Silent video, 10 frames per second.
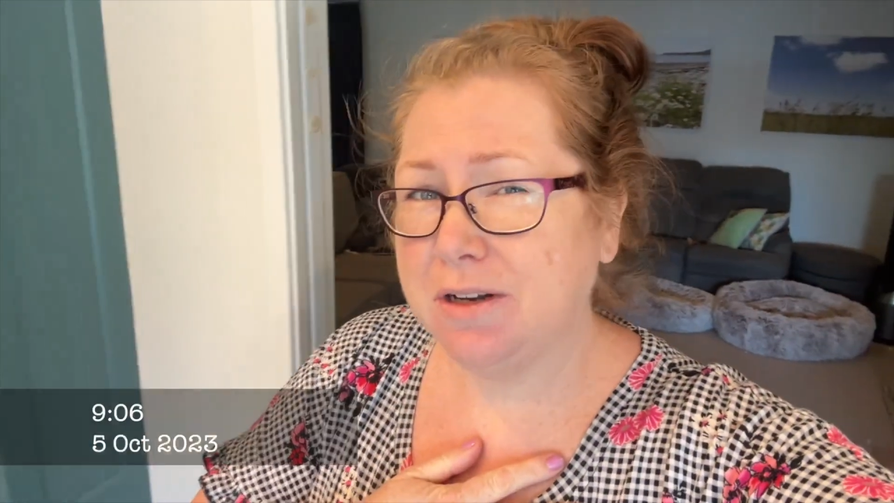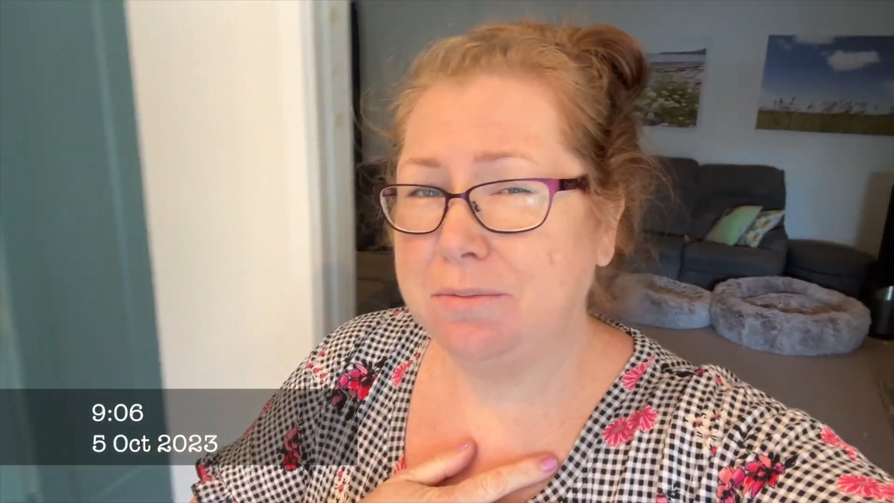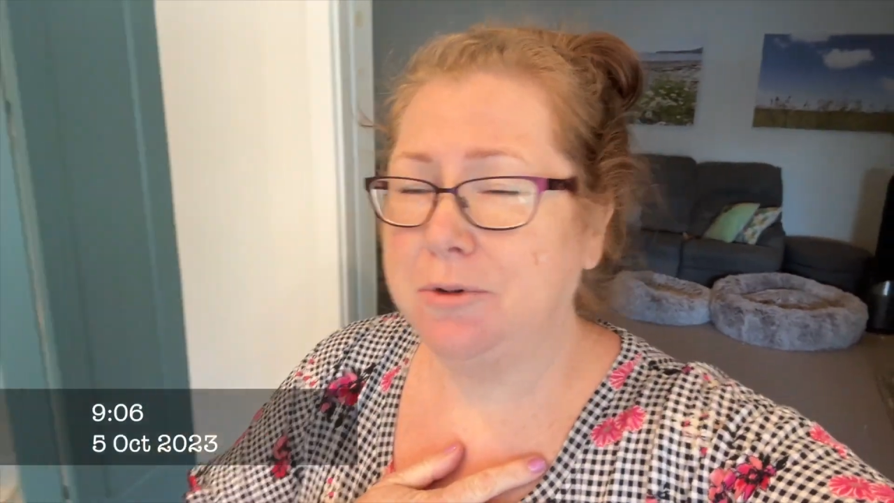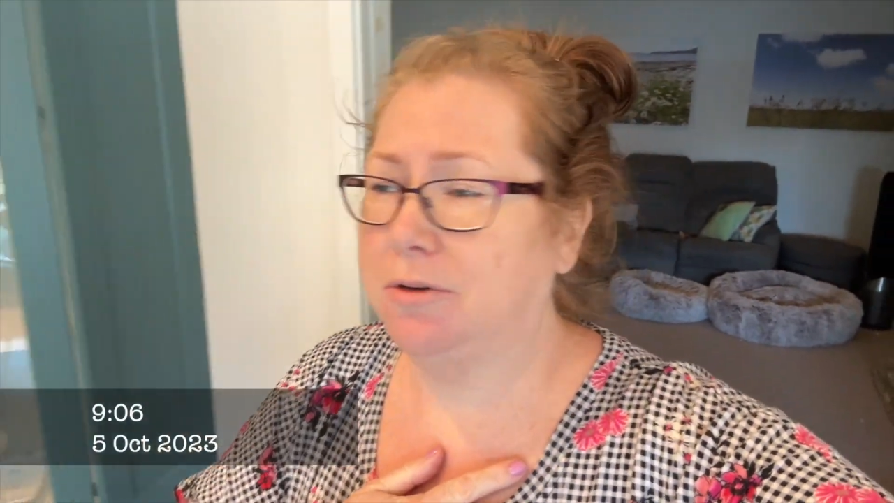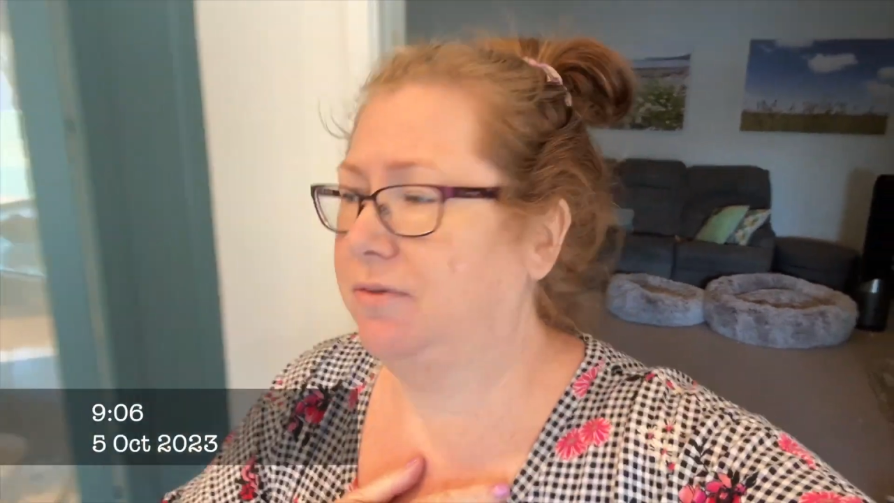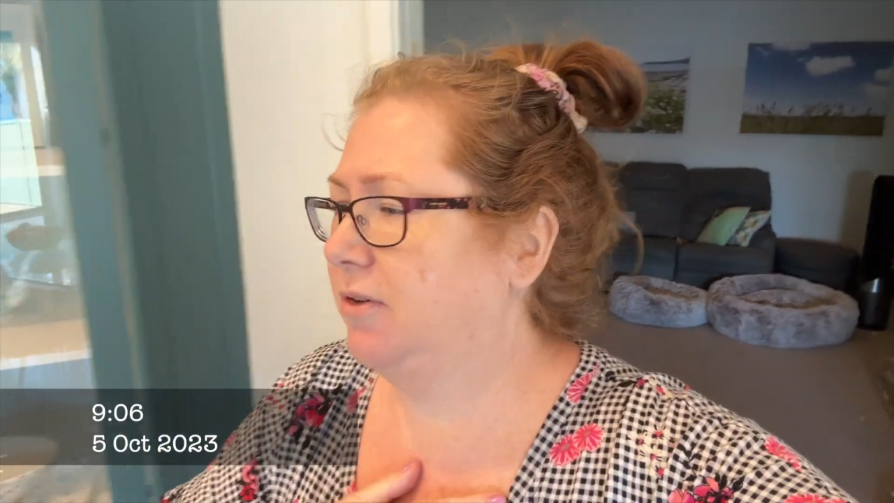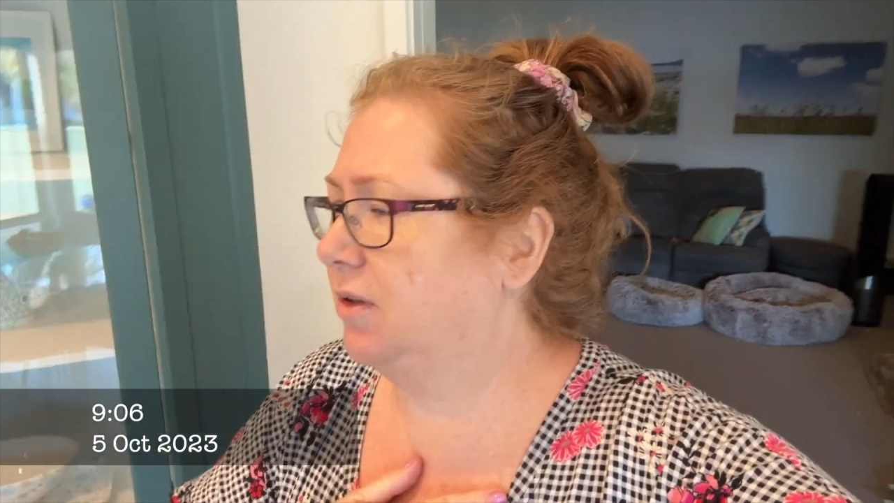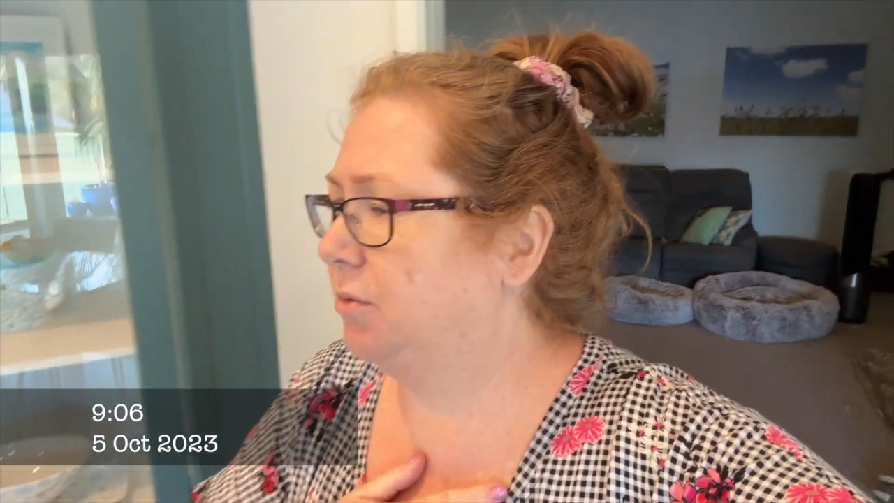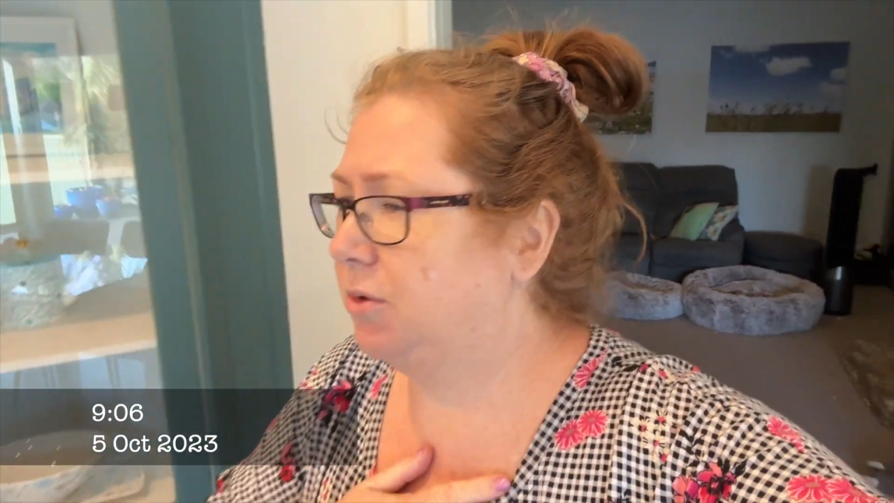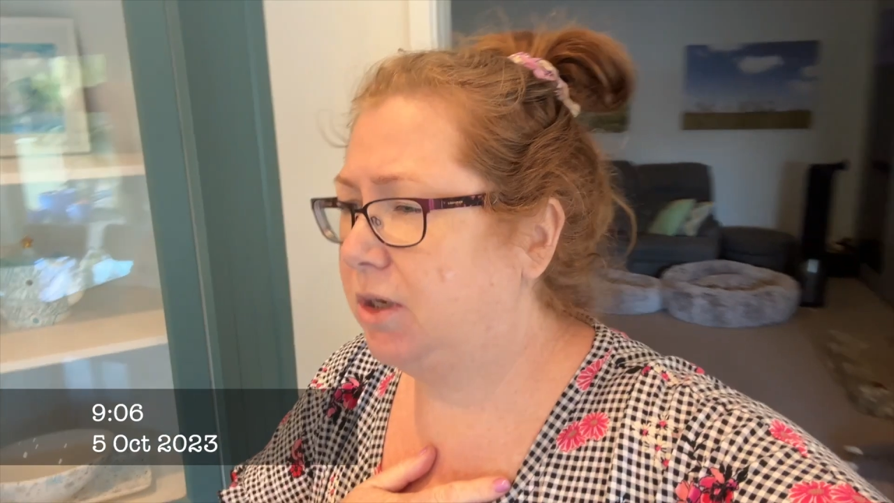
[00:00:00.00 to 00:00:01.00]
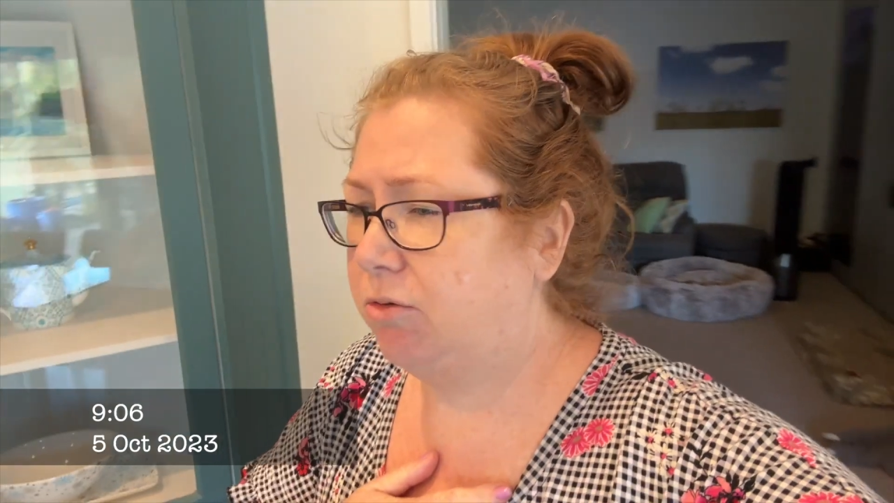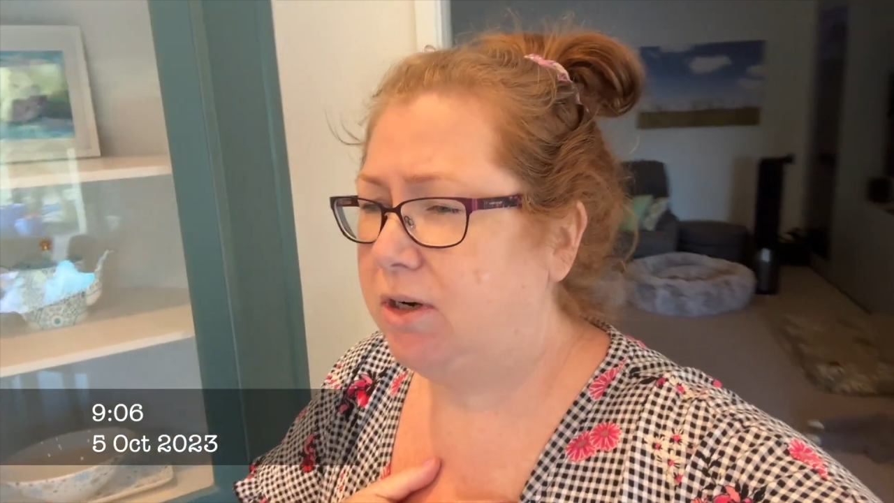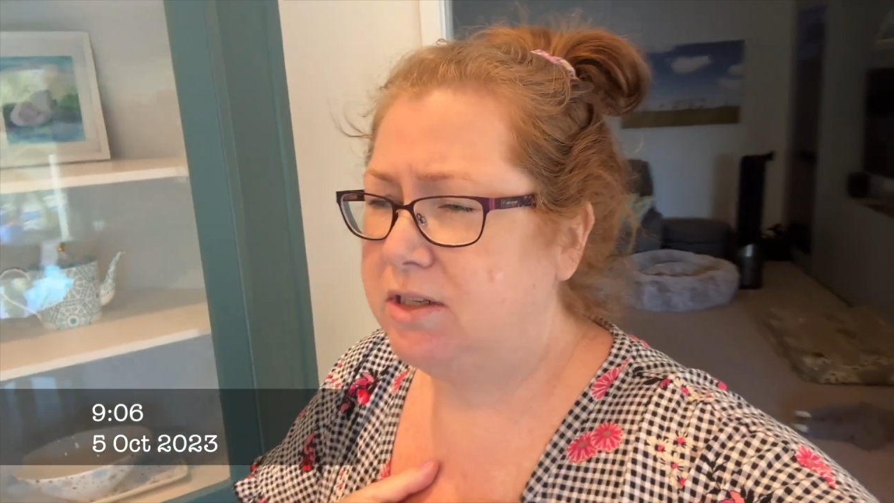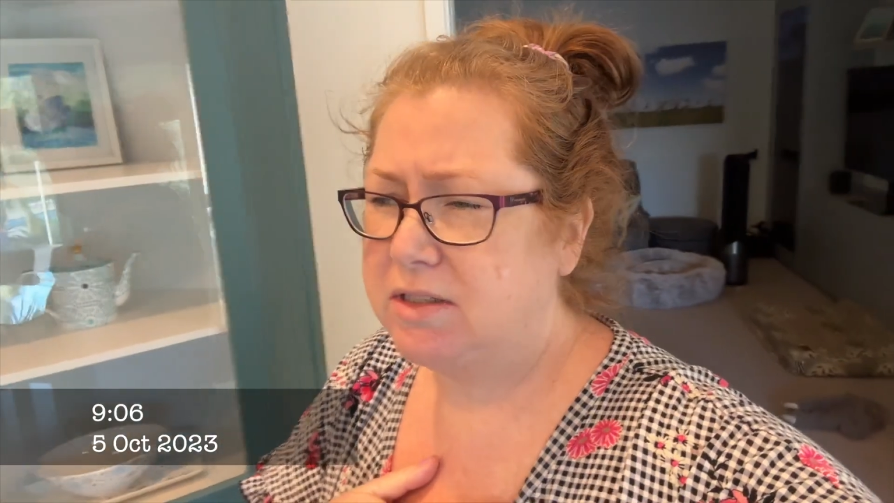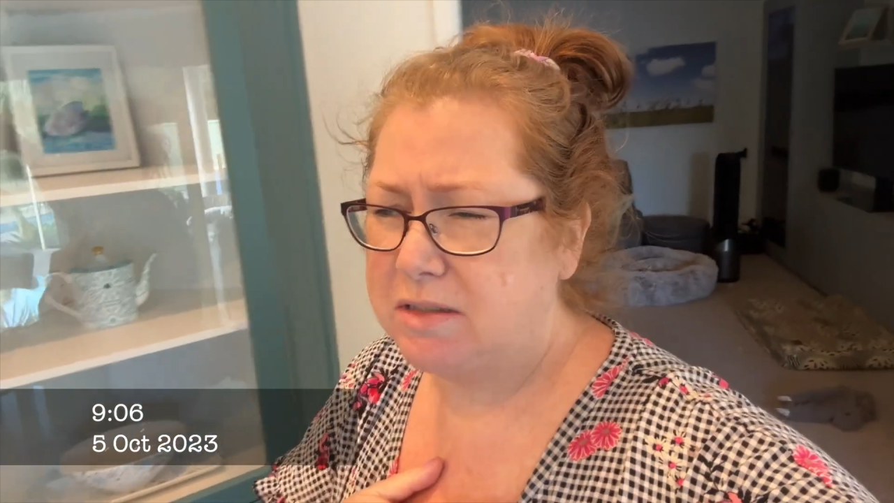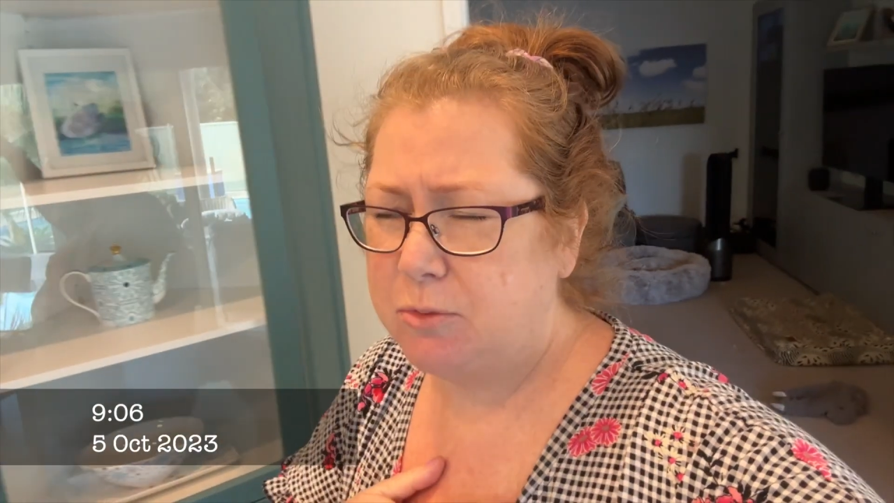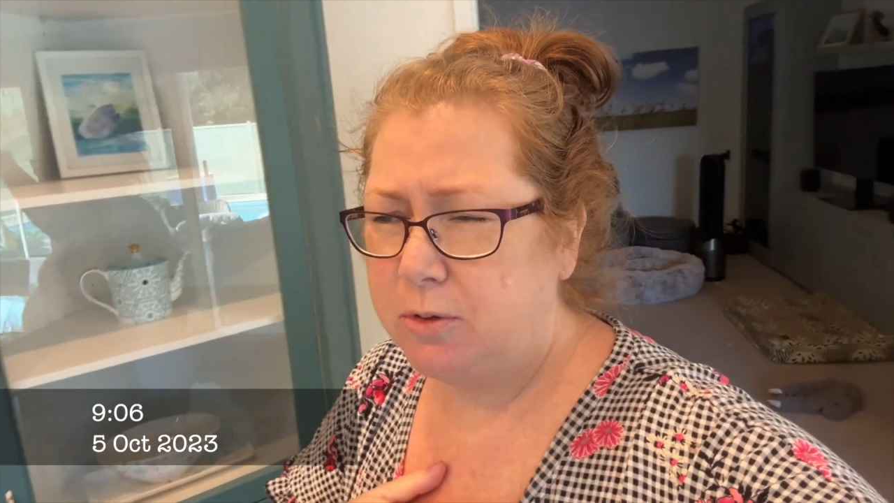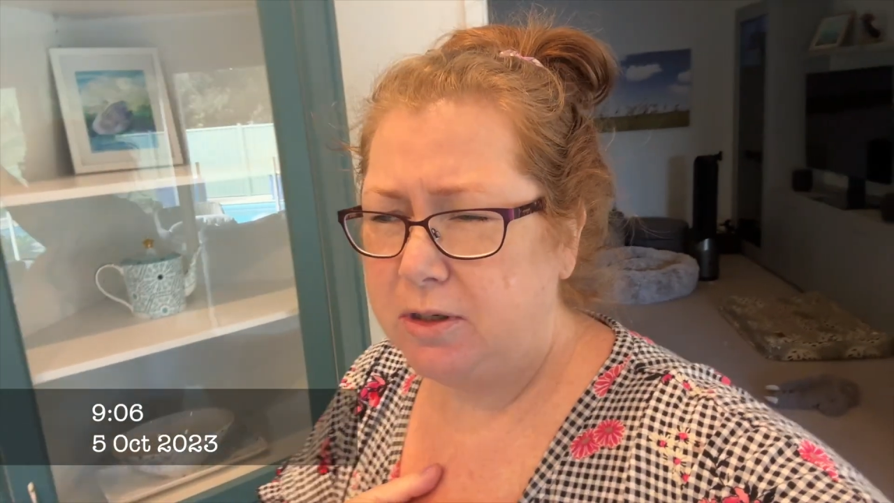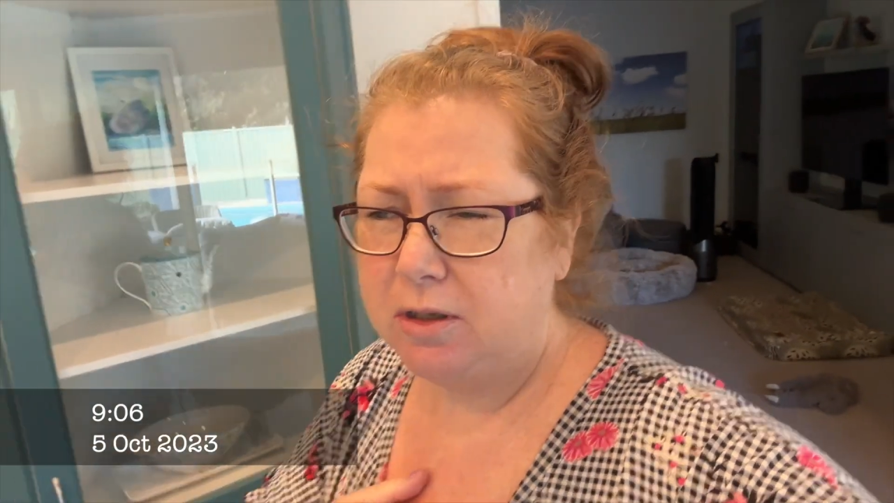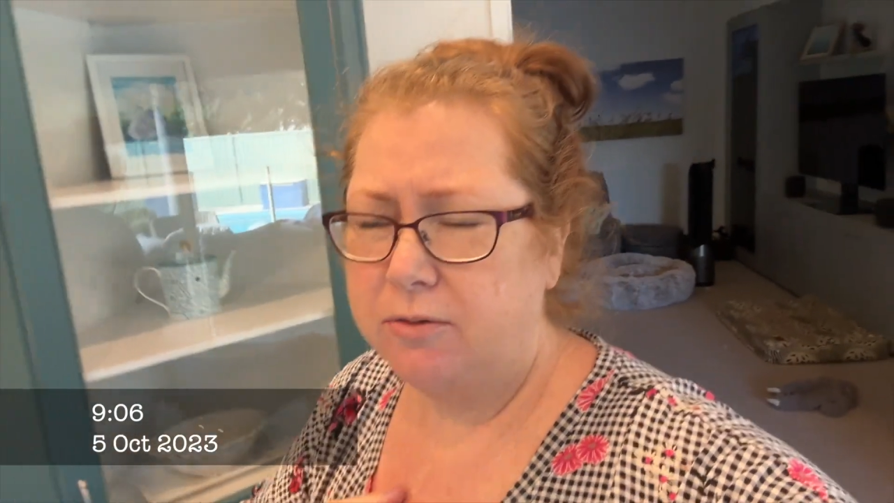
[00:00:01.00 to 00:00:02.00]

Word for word: I'm not feeling really great this morning.